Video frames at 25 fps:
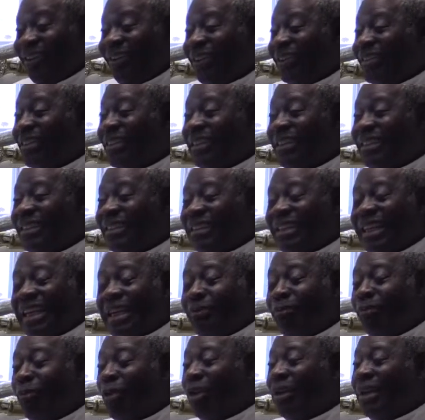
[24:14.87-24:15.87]
doesn't take
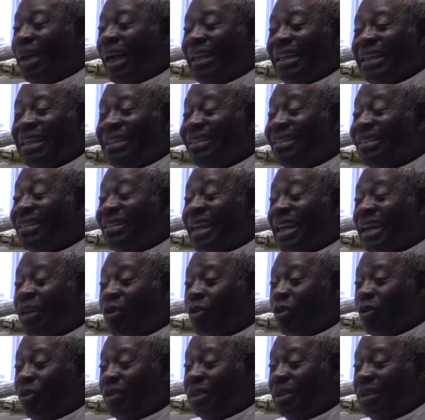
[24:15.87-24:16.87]
more than a
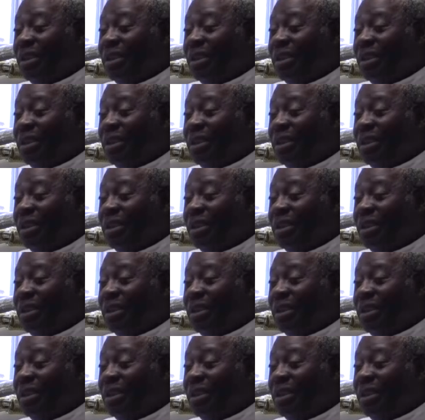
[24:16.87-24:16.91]
second